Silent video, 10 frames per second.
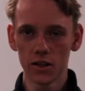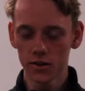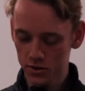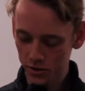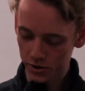
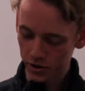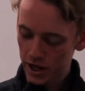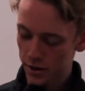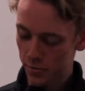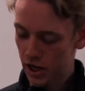So your
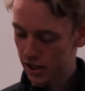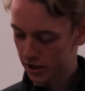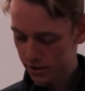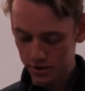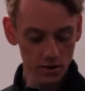ladder
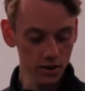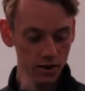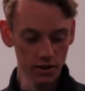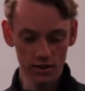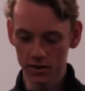brackets are
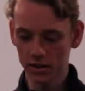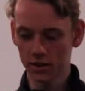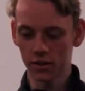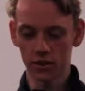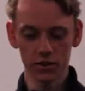going to sit
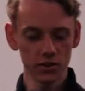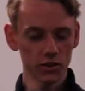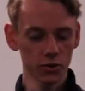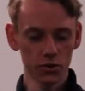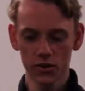on these
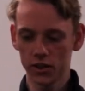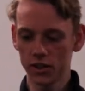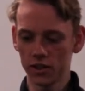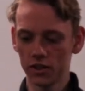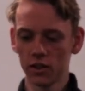holes
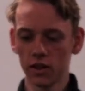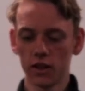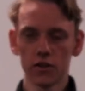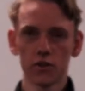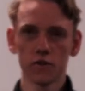here.
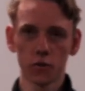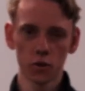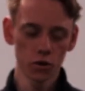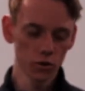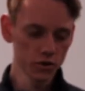There's 4
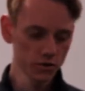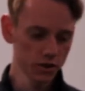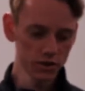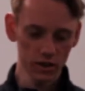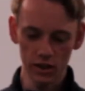holes
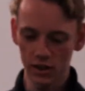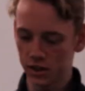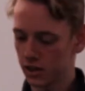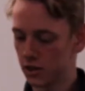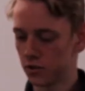drilled
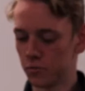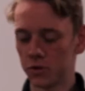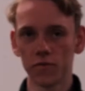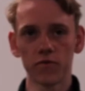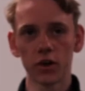in the
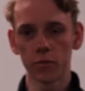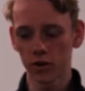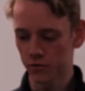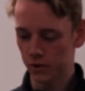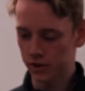aluminum framing
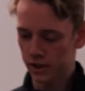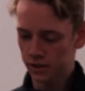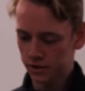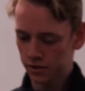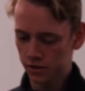of your
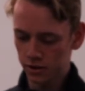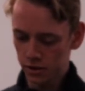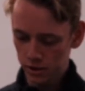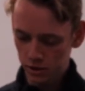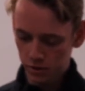tent.
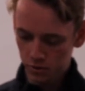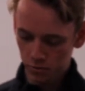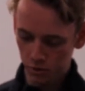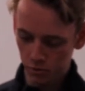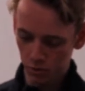
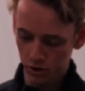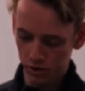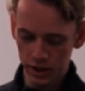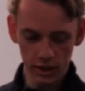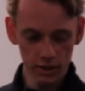One will go
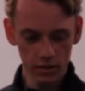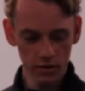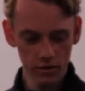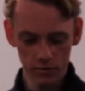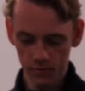there,
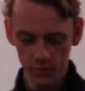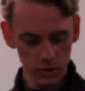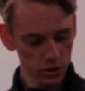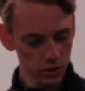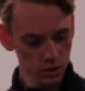
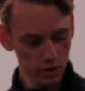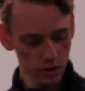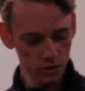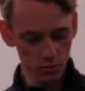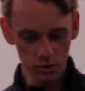the
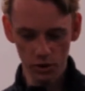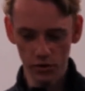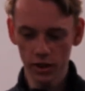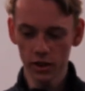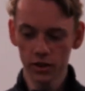other will go
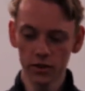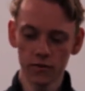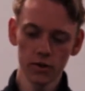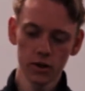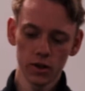there.
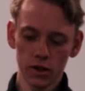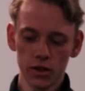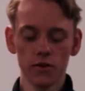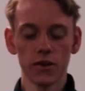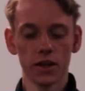
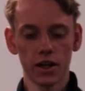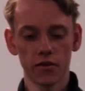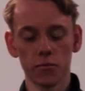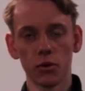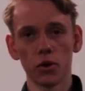You then
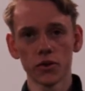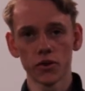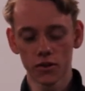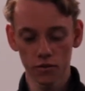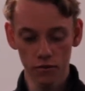have
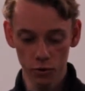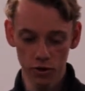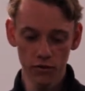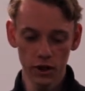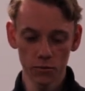bolts, 4
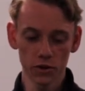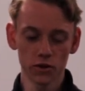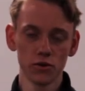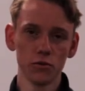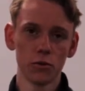of them with
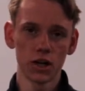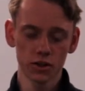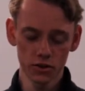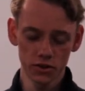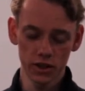2
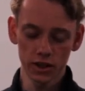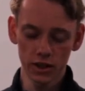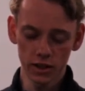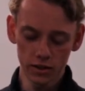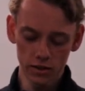washers and a nut.